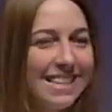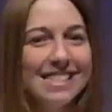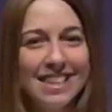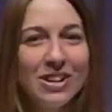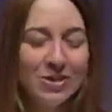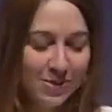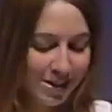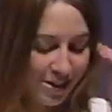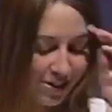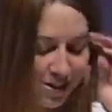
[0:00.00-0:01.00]
It's a tongue
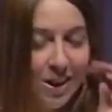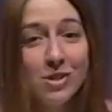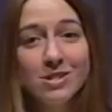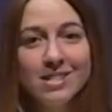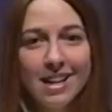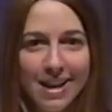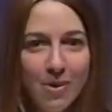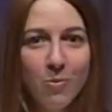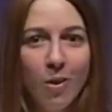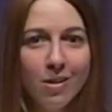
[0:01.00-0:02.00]
twister. So I'll just
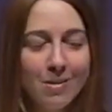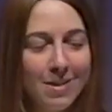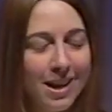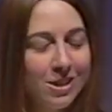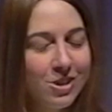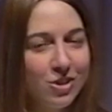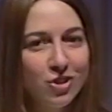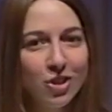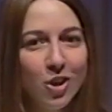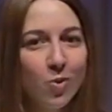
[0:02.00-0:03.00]
say, welcome back to the show.